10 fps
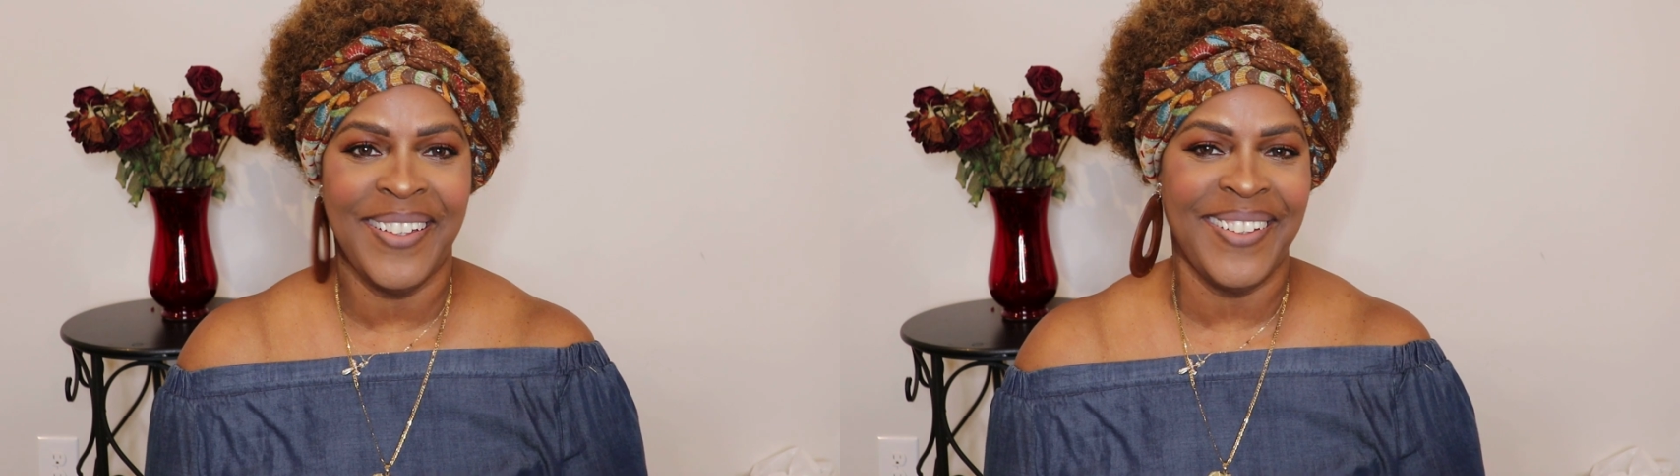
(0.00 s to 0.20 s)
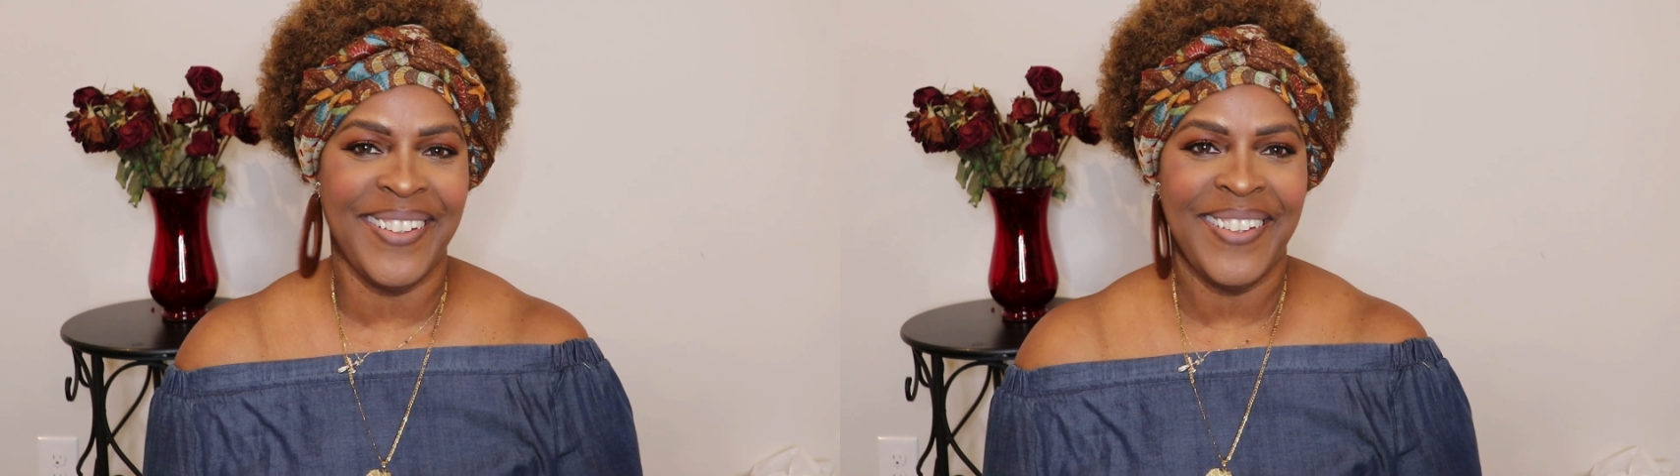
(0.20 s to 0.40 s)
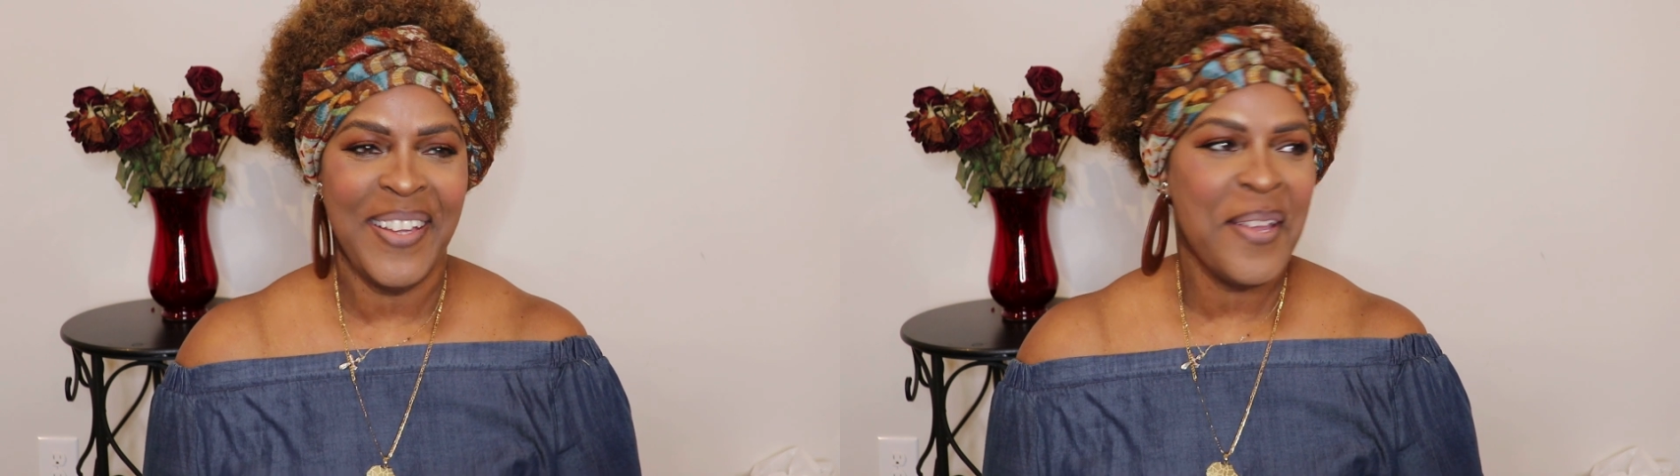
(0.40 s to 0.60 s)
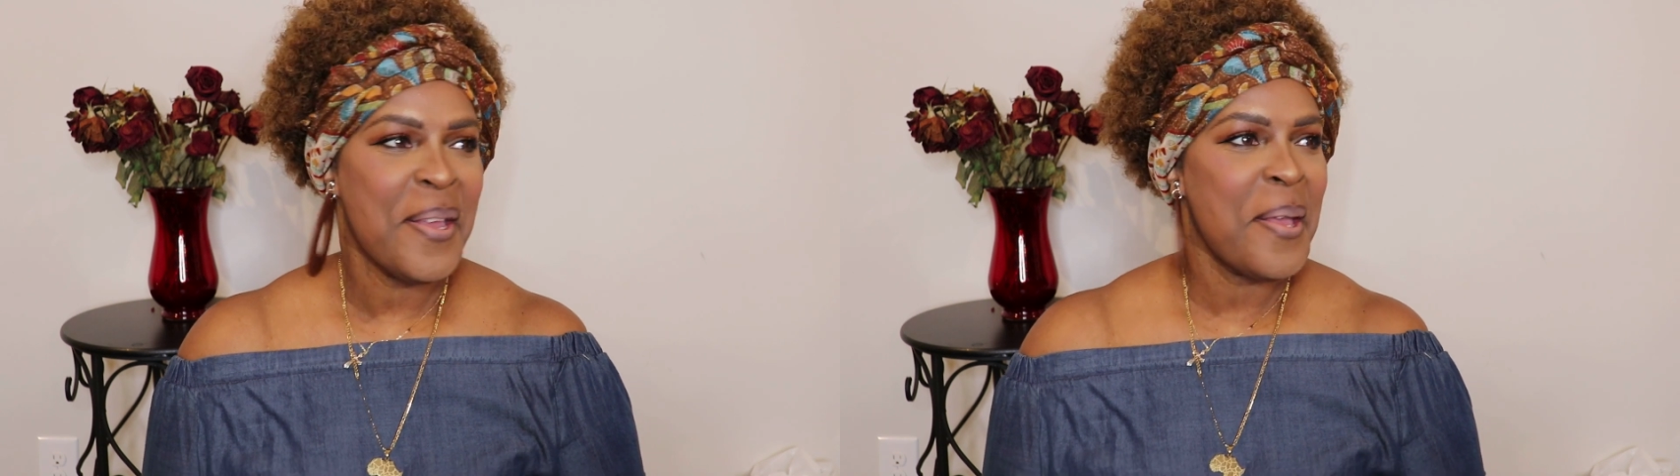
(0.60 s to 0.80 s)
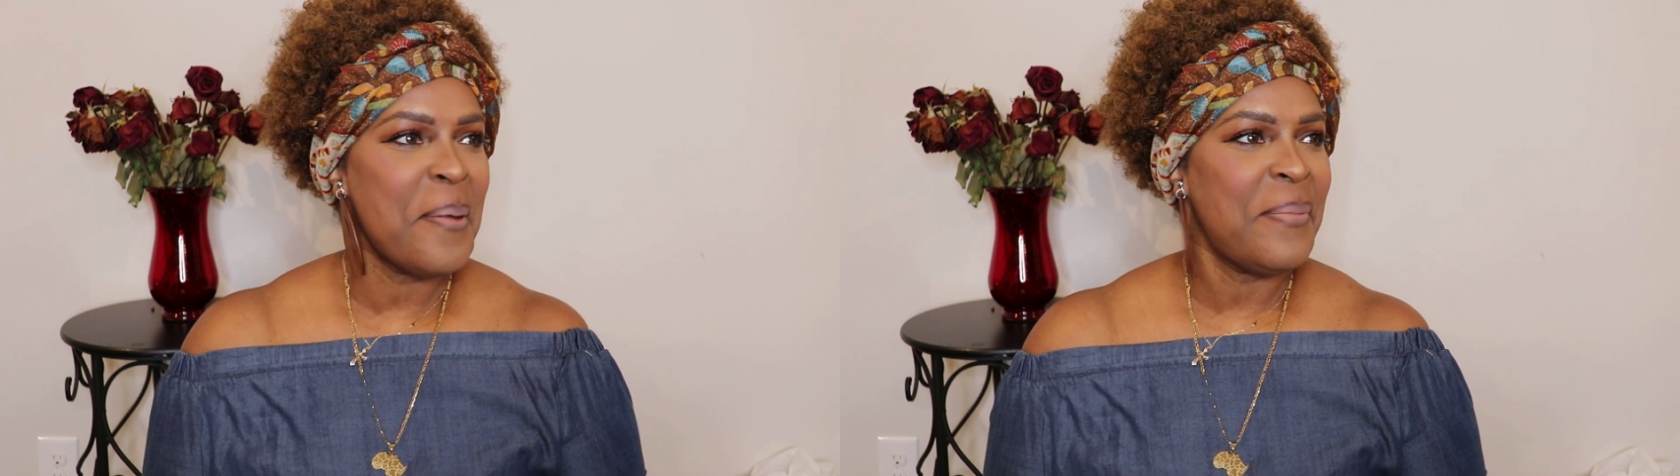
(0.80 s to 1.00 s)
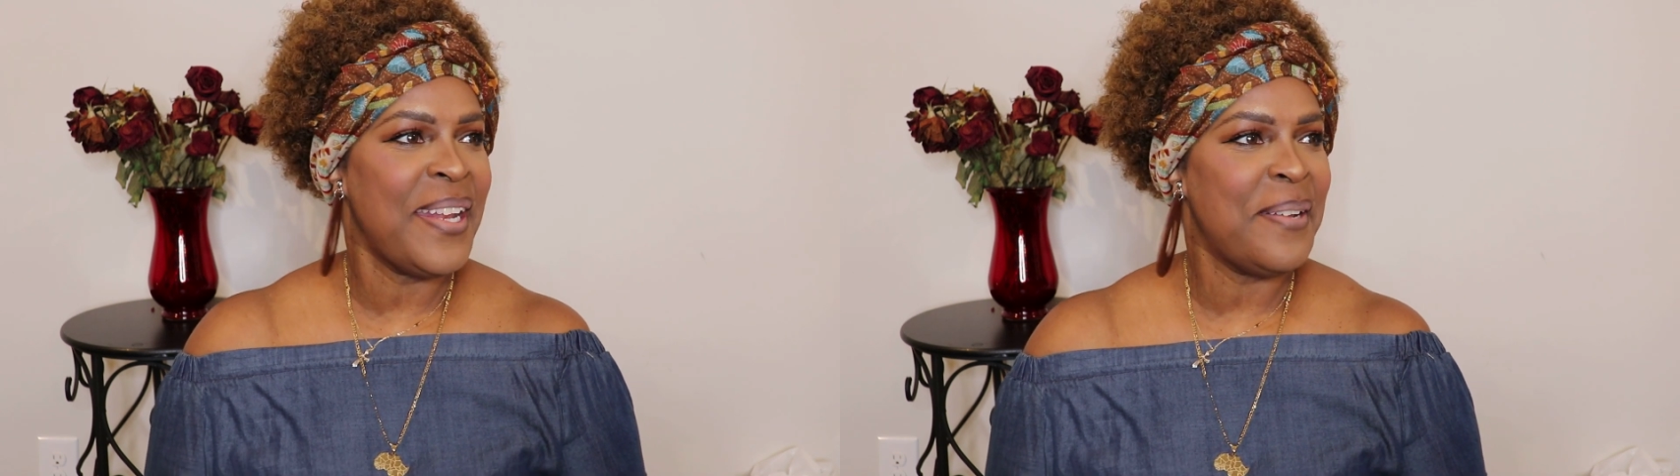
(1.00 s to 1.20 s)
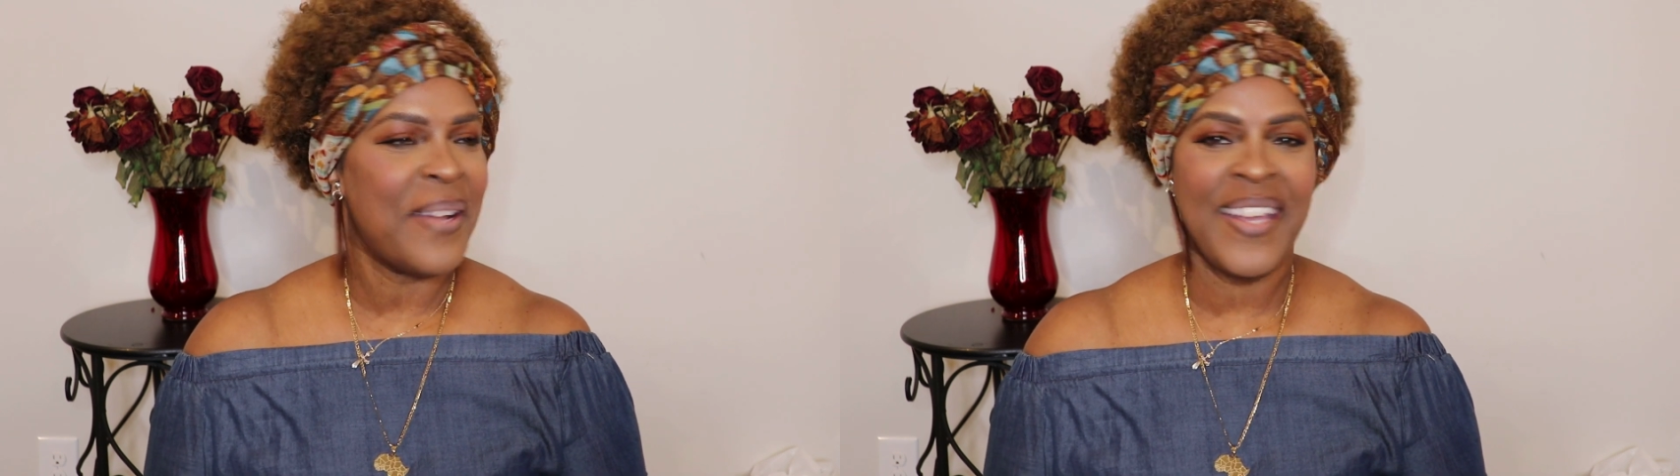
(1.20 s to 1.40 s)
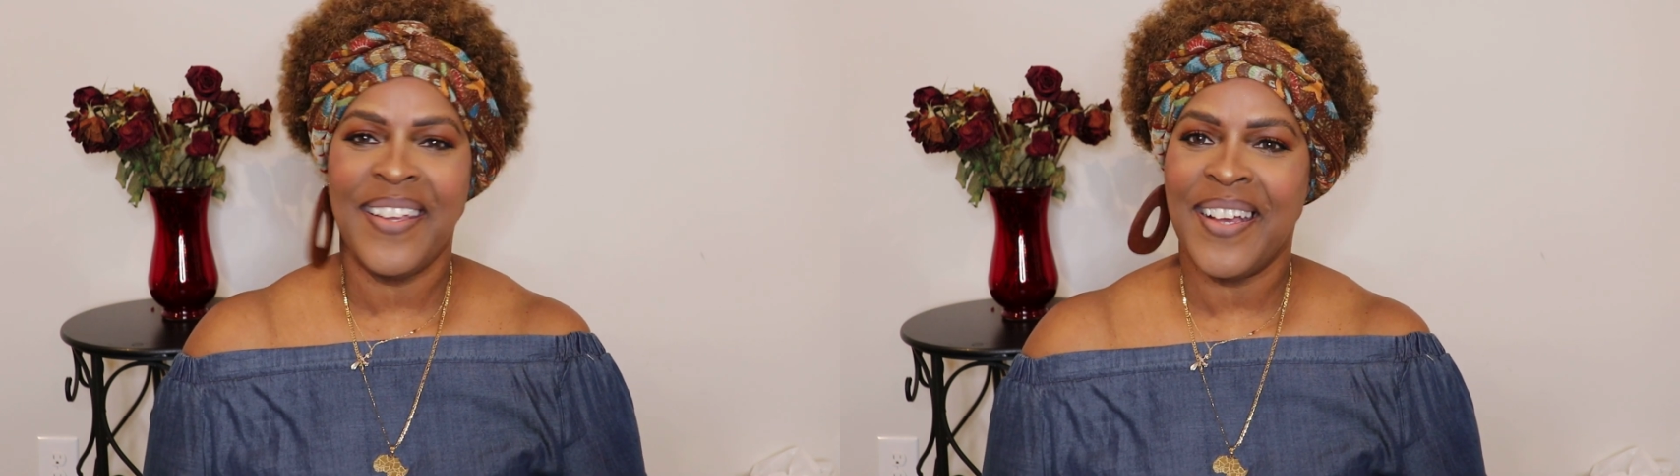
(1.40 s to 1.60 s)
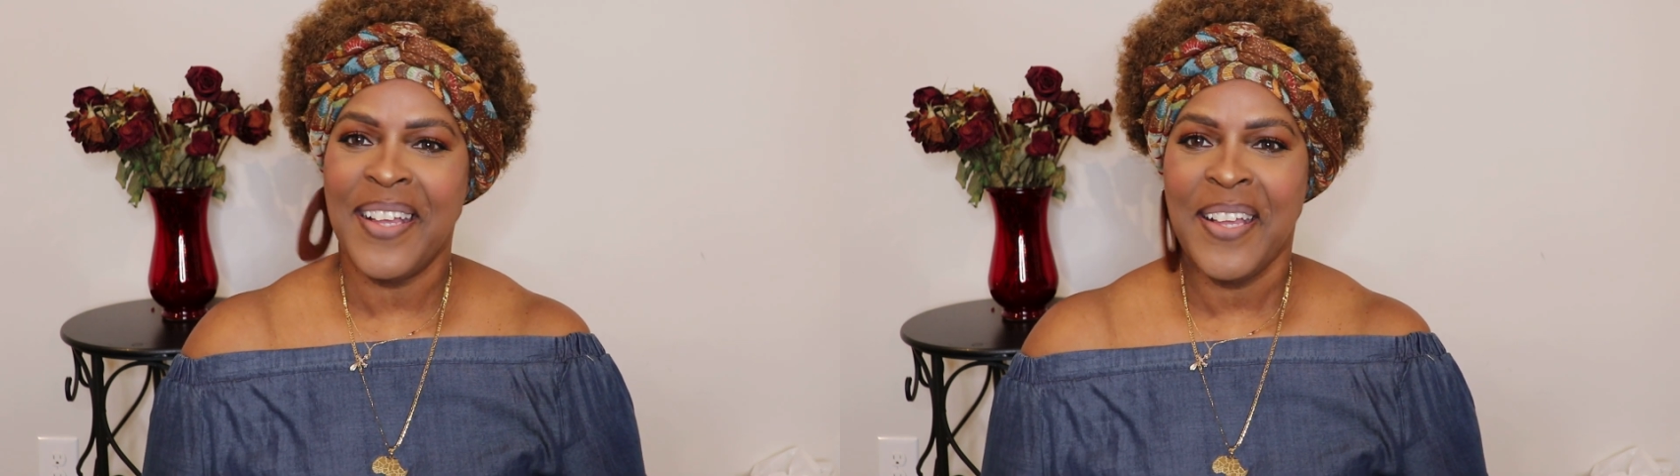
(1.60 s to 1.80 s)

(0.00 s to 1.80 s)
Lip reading: But anyway,